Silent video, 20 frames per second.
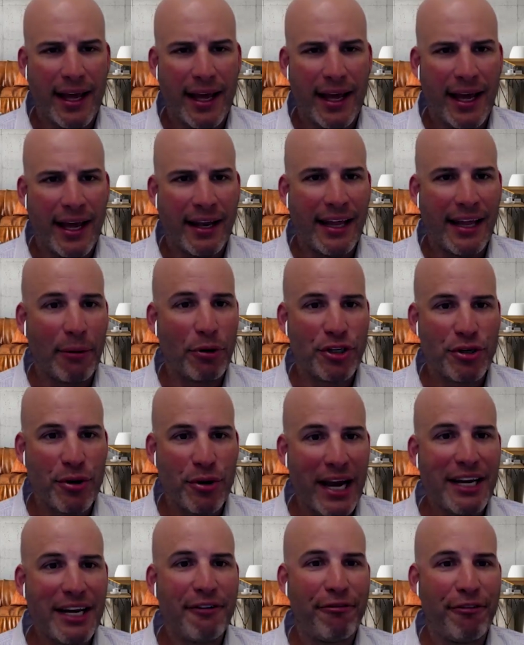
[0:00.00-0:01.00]
And they were
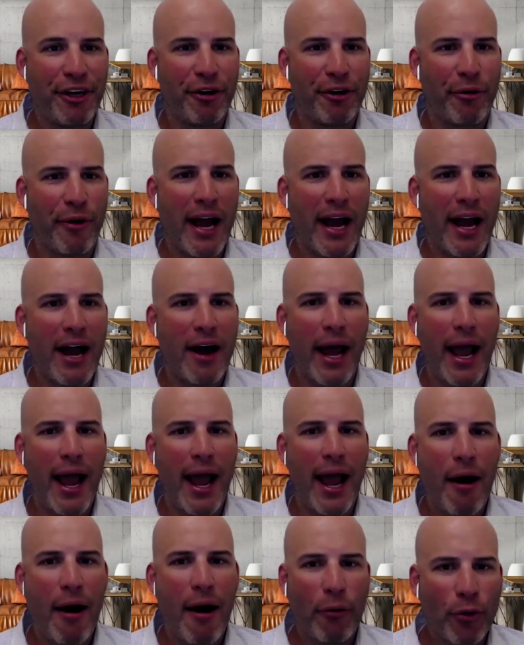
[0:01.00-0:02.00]
trying to figure out,
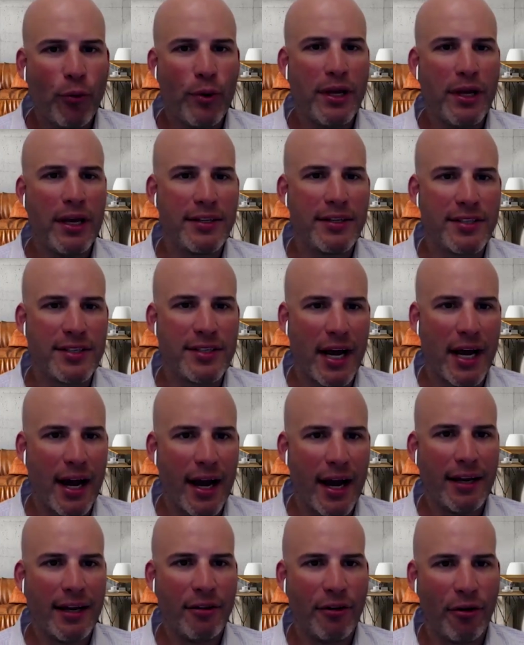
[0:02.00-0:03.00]
how do we
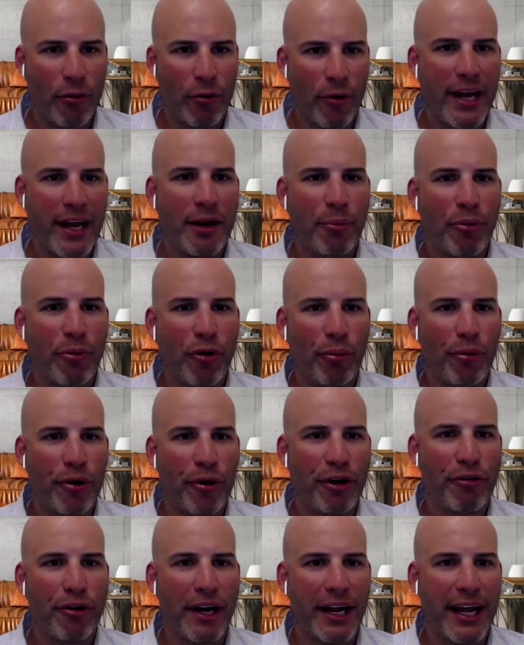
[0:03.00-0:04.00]
assign the right
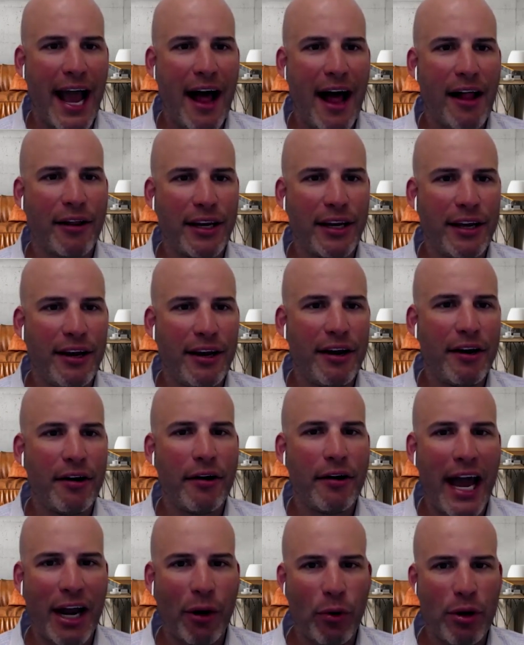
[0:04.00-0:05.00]
appropriate criticality here?
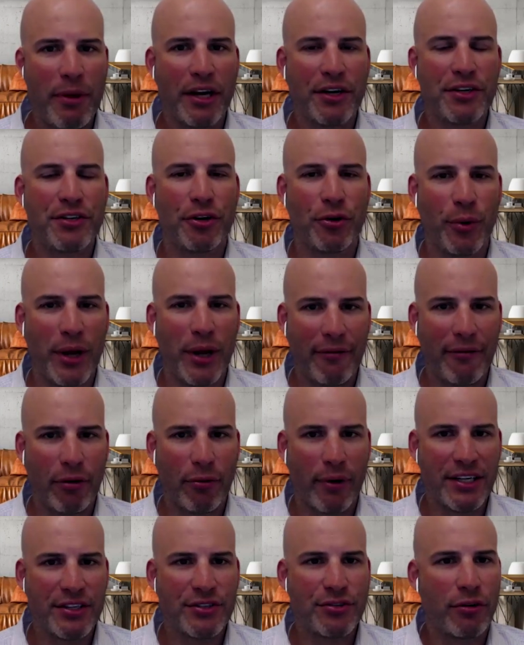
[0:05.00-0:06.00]
How do we make sure we have the
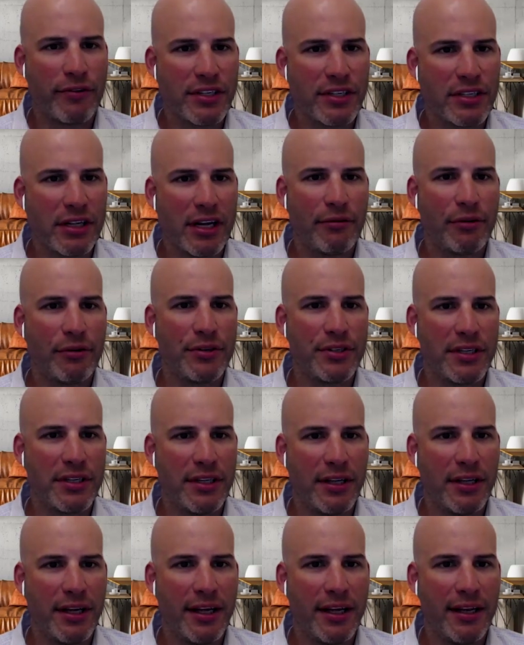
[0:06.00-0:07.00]
right service levels in
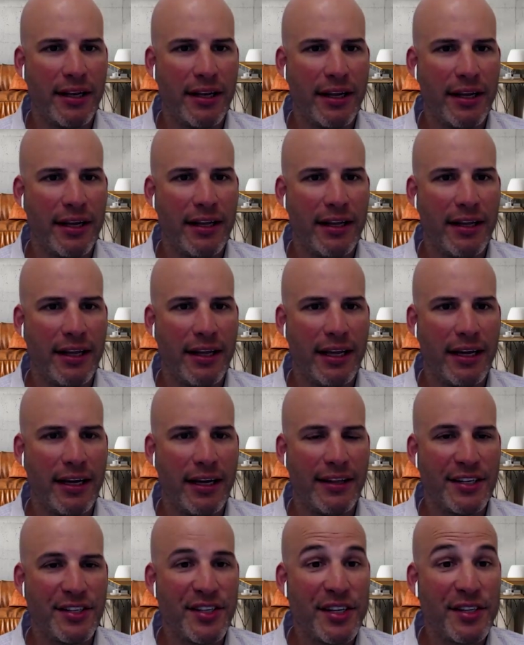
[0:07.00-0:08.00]

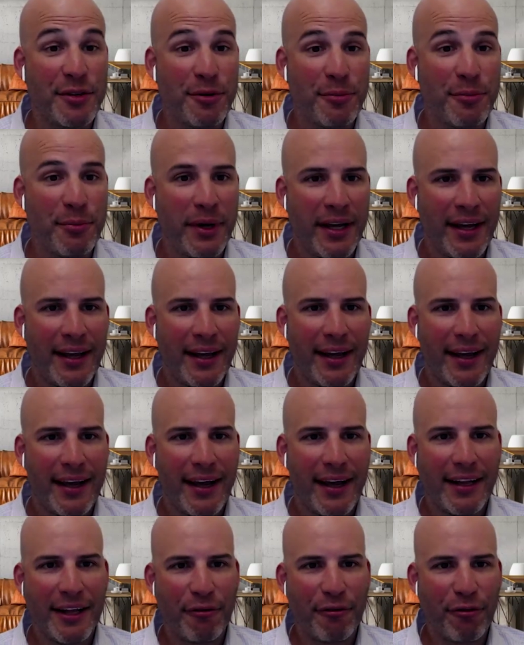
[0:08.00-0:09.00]
the system?
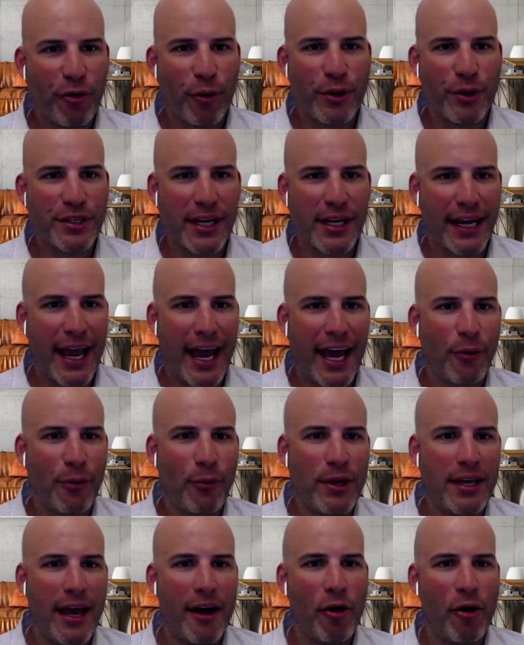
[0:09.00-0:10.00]
And then, of course, like, how do
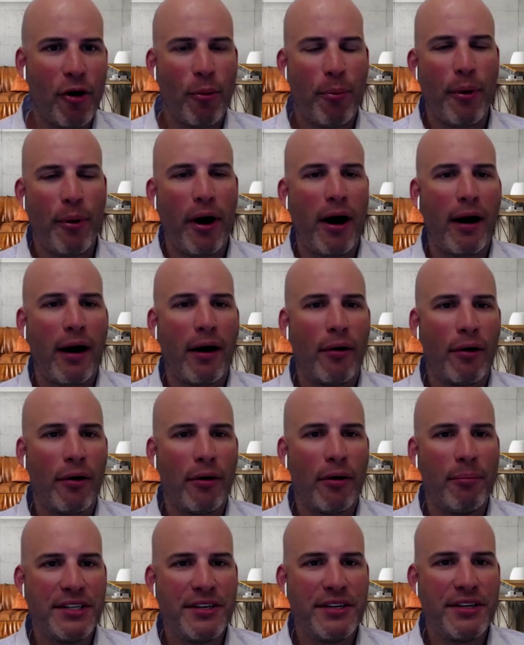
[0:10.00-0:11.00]
we help
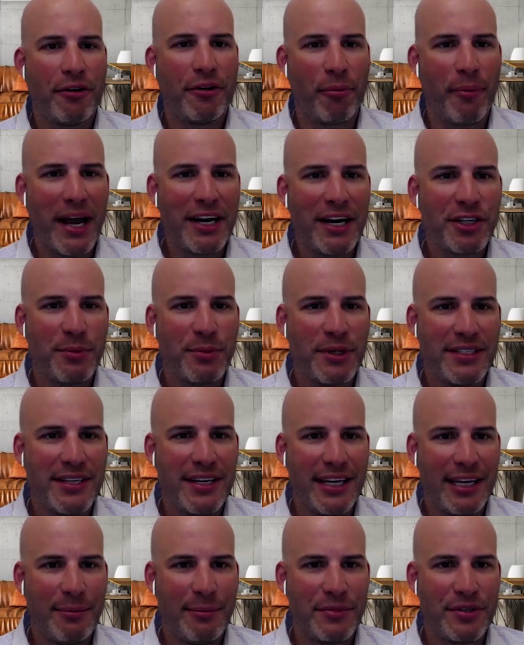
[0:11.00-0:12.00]
our material management
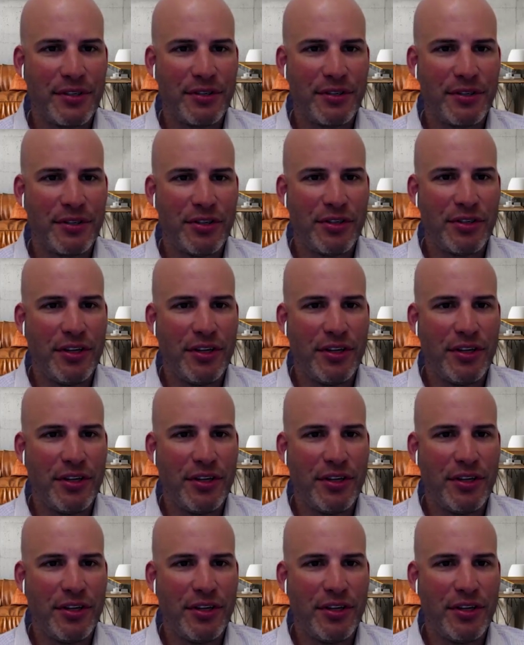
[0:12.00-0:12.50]
teams,